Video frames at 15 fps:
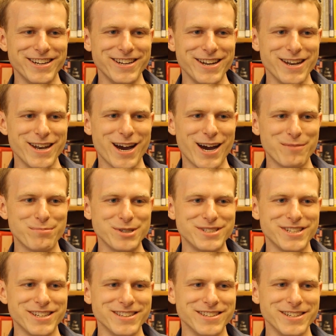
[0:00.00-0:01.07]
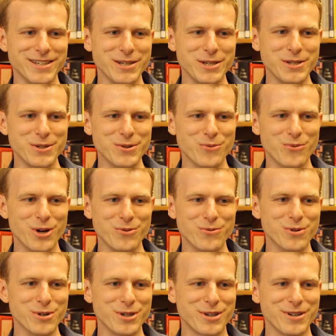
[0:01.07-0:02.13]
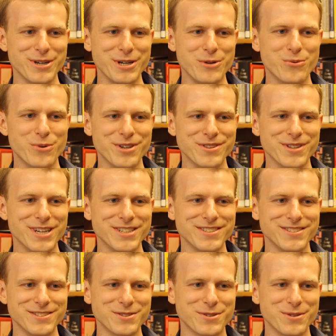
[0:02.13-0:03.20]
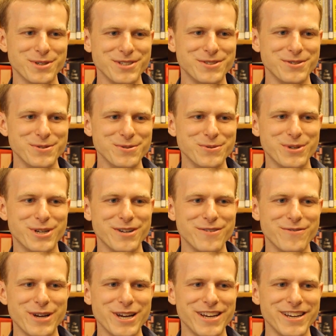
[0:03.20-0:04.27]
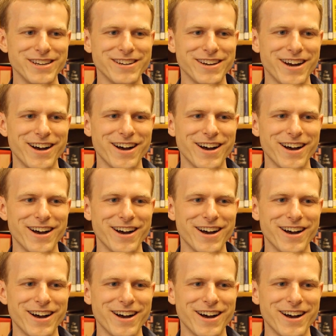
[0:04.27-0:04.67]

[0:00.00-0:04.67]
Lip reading: not pretend that any one work or any one lesson is going to convey